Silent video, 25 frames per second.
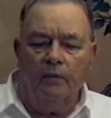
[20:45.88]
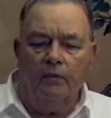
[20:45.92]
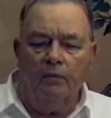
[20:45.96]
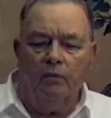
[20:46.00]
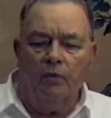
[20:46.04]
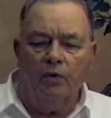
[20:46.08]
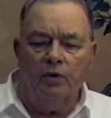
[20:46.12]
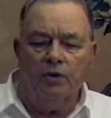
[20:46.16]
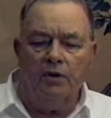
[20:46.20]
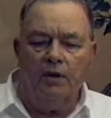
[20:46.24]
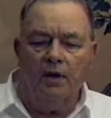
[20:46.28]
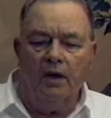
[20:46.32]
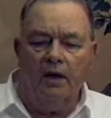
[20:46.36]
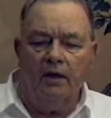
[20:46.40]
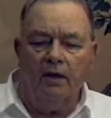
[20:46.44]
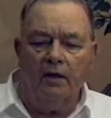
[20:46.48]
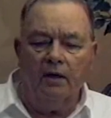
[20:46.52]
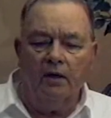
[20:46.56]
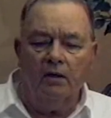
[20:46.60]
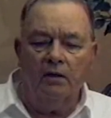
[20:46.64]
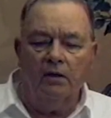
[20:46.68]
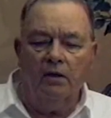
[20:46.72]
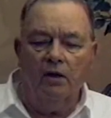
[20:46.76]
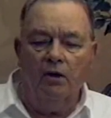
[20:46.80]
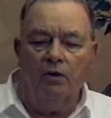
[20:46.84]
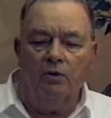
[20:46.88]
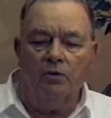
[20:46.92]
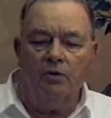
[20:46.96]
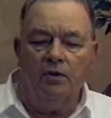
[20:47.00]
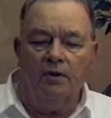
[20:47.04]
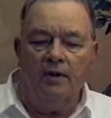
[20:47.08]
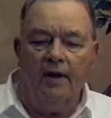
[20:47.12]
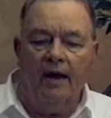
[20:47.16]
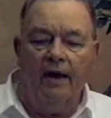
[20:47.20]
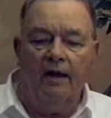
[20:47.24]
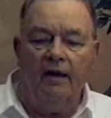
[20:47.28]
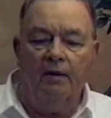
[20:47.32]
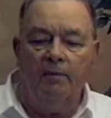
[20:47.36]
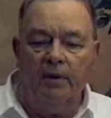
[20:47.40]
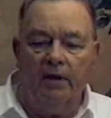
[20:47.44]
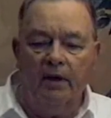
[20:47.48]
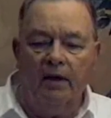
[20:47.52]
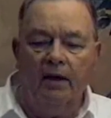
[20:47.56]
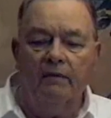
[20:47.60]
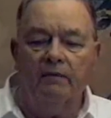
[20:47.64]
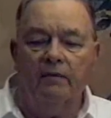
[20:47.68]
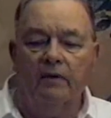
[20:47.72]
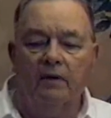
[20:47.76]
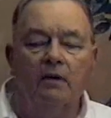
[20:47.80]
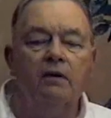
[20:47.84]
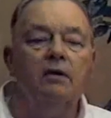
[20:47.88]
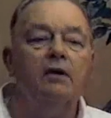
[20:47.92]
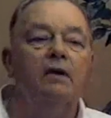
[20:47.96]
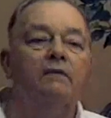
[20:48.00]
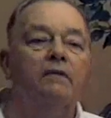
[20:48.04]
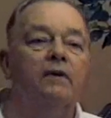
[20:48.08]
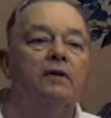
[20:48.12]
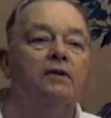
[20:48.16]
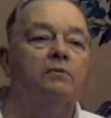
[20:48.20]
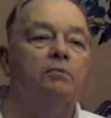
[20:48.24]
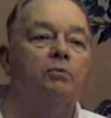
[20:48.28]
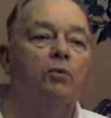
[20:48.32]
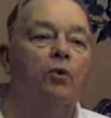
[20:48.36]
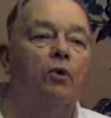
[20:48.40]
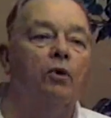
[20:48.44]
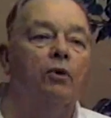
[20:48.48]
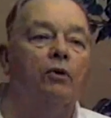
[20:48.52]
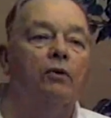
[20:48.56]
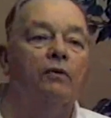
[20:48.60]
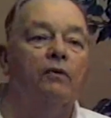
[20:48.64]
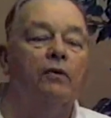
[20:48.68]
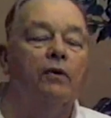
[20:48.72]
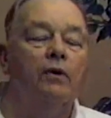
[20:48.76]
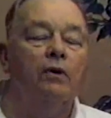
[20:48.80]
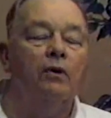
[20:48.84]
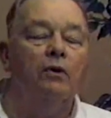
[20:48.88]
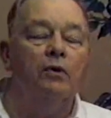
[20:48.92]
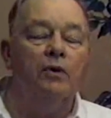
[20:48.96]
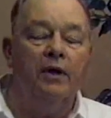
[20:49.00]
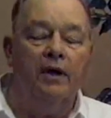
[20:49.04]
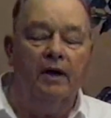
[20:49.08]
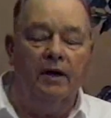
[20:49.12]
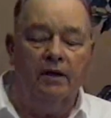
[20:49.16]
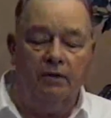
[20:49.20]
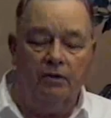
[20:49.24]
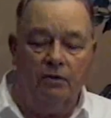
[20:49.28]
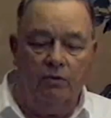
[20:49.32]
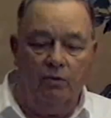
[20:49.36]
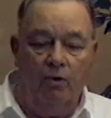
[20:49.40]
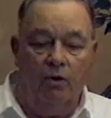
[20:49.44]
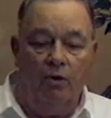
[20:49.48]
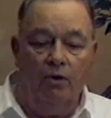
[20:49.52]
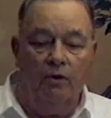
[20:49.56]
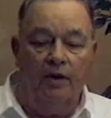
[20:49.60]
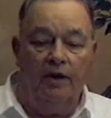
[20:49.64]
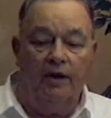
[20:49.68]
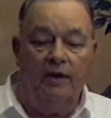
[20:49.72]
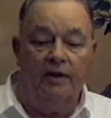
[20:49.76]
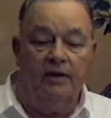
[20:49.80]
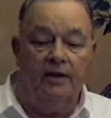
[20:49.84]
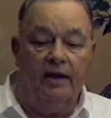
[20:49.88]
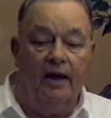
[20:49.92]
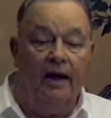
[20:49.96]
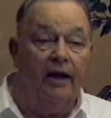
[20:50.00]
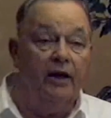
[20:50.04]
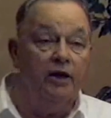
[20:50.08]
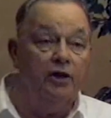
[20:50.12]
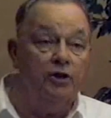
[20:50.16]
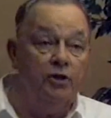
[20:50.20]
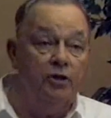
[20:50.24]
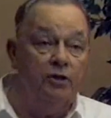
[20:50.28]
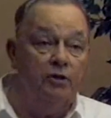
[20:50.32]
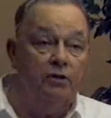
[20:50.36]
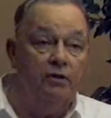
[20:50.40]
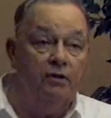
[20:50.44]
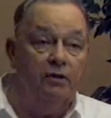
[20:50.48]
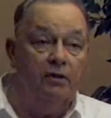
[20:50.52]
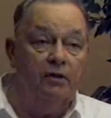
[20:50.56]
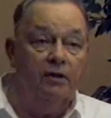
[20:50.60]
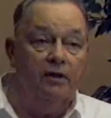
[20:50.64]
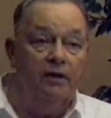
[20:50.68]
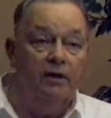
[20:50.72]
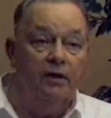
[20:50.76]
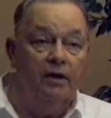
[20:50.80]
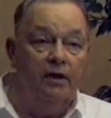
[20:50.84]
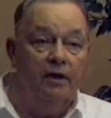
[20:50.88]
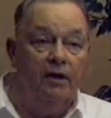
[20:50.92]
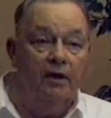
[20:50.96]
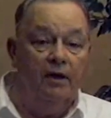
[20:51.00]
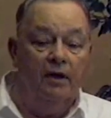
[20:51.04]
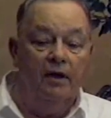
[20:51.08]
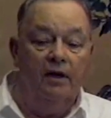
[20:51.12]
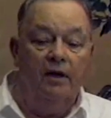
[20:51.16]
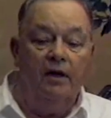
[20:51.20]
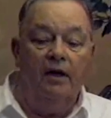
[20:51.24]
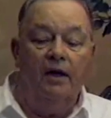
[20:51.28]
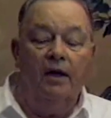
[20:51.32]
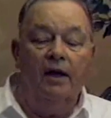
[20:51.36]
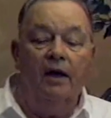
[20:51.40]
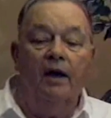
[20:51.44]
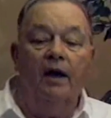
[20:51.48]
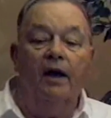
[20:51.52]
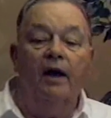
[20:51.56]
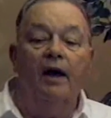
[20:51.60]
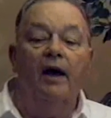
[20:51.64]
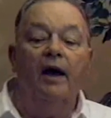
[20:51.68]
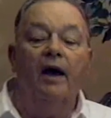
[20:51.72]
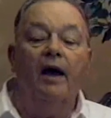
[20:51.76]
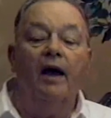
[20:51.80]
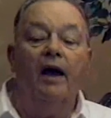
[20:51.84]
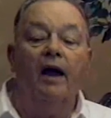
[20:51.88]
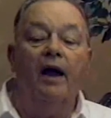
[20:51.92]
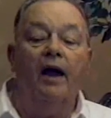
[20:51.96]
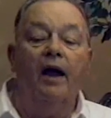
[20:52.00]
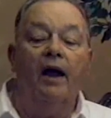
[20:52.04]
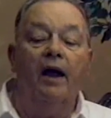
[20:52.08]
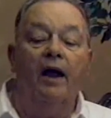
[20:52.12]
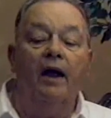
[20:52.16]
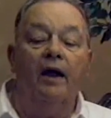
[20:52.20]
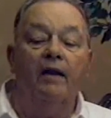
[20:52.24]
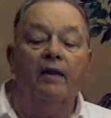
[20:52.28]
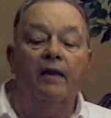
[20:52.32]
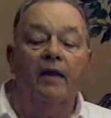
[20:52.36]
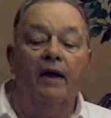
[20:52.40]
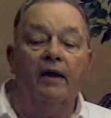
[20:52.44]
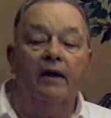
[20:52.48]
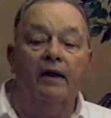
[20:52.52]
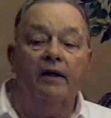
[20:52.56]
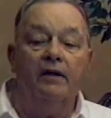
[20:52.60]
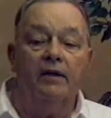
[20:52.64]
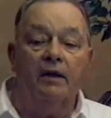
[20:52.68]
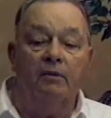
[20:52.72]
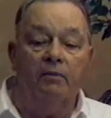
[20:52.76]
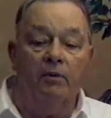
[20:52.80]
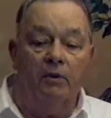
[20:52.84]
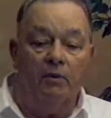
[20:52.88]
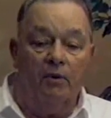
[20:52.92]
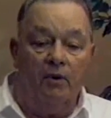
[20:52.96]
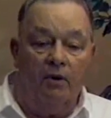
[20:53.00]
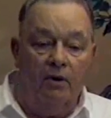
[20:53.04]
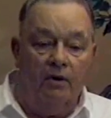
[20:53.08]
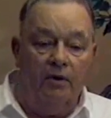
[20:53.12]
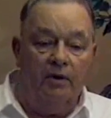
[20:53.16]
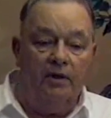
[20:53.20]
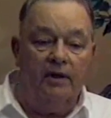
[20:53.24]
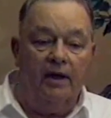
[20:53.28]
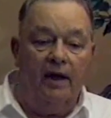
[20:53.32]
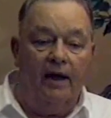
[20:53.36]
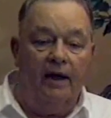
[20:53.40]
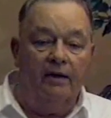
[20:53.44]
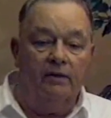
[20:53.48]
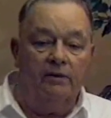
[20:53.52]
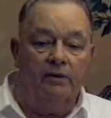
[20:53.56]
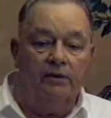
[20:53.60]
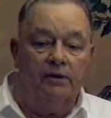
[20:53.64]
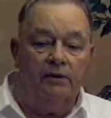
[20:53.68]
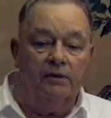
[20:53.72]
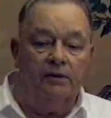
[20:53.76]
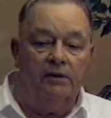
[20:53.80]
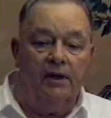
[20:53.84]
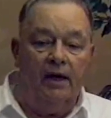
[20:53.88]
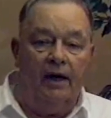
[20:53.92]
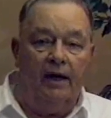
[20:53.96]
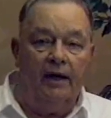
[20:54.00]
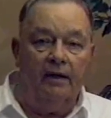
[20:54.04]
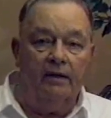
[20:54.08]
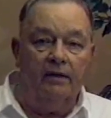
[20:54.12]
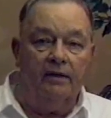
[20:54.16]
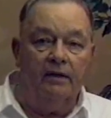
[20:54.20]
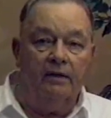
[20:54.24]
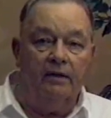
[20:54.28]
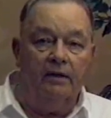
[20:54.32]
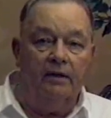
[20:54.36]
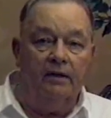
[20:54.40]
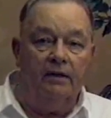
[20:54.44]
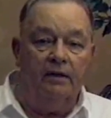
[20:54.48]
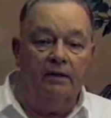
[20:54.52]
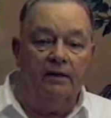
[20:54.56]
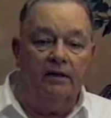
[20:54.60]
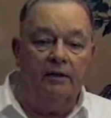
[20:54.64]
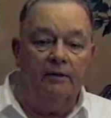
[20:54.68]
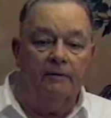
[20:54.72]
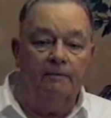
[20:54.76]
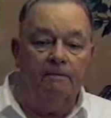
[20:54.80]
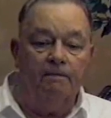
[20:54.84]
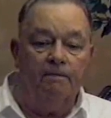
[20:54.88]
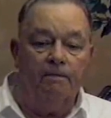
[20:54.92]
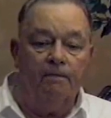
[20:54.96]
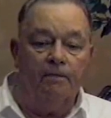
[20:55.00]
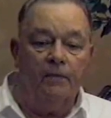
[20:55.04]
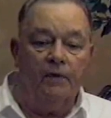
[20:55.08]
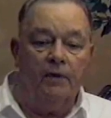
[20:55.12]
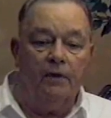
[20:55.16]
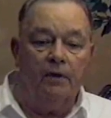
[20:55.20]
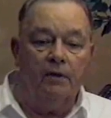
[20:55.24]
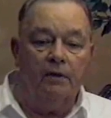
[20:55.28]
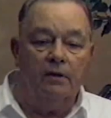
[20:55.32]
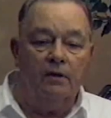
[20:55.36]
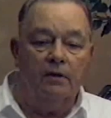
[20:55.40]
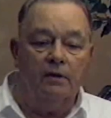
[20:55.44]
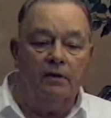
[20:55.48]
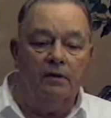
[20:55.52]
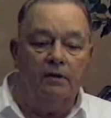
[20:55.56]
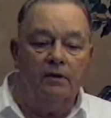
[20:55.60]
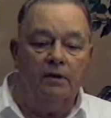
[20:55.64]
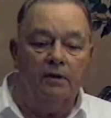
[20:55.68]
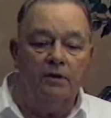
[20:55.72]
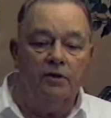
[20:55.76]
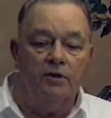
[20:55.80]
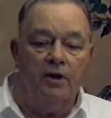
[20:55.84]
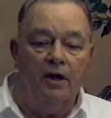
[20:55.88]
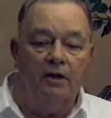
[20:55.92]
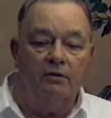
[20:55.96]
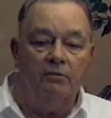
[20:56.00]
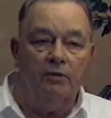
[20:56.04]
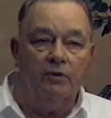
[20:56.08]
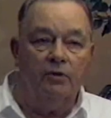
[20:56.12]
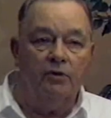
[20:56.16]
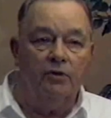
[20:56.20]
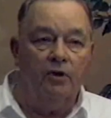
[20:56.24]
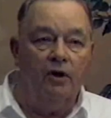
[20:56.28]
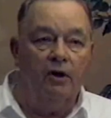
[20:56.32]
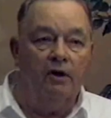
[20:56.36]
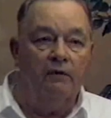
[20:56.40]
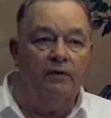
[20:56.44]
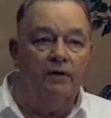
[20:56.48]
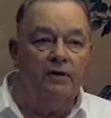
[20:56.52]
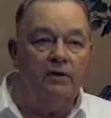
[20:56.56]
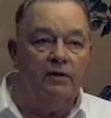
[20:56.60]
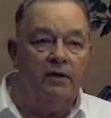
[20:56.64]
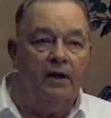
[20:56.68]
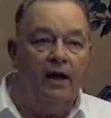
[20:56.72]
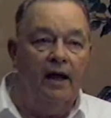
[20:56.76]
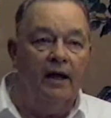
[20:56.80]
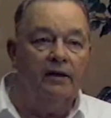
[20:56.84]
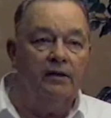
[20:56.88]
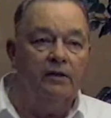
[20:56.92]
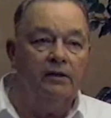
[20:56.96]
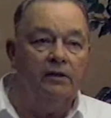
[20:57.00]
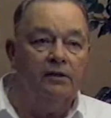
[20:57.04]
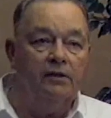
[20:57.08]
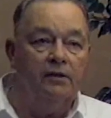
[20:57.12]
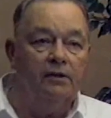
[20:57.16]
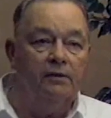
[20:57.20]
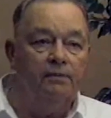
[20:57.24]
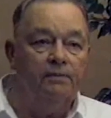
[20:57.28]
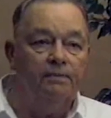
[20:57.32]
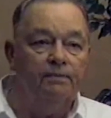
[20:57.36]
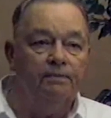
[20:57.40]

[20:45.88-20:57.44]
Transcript: was getting close now to begin to give us more orientation. And then they said we were going down to take the general service tests.